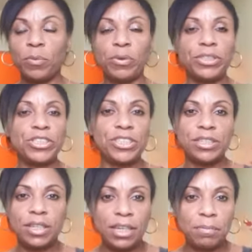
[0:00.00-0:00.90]
we're
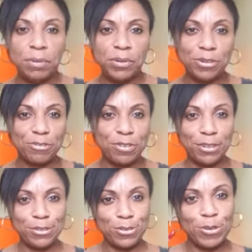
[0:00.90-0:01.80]
just keeping our
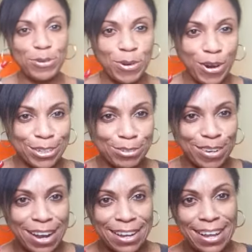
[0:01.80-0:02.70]
fingers crossed,
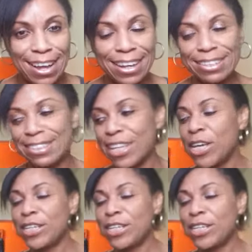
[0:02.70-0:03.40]
right guys?